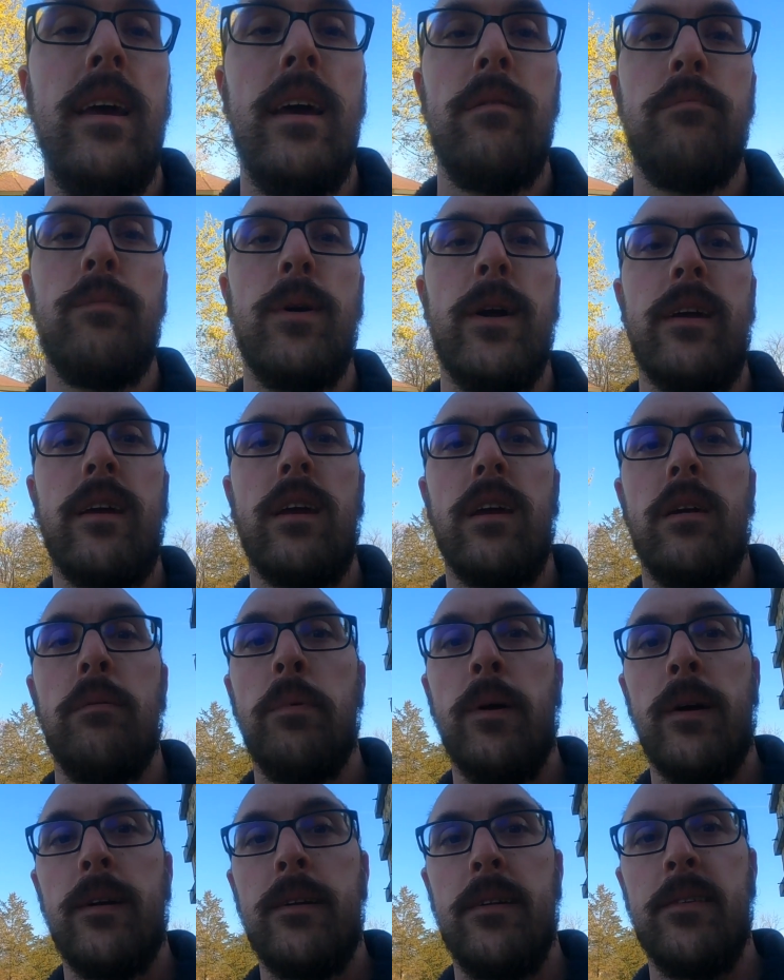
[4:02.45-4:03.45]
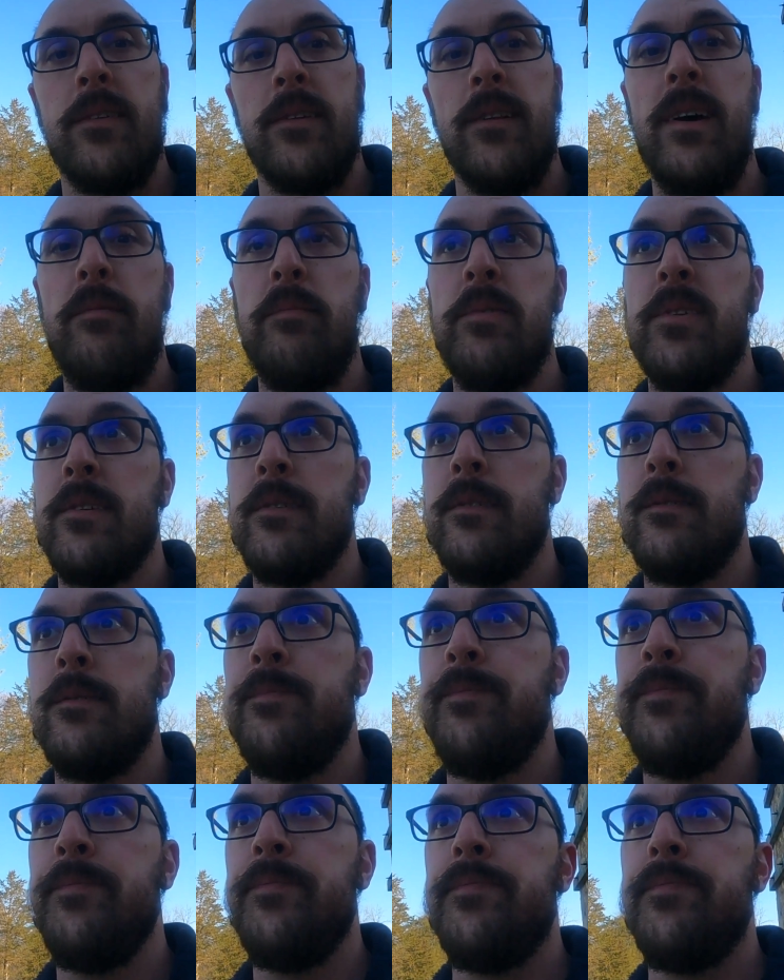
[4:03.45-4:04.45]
and breaking apart this limestone,